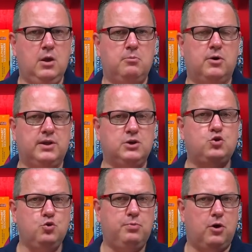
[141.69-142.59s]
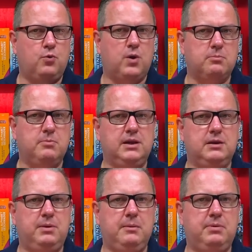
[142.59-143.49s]
More than 2.1
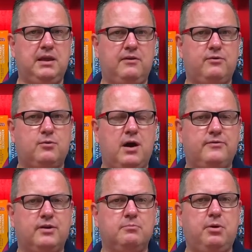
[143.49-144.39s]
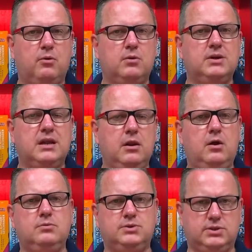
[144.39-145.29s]
million people have arrived in Poland
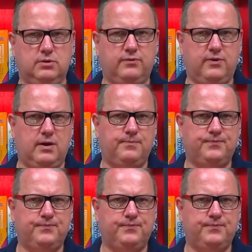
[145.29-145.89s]
alone so far.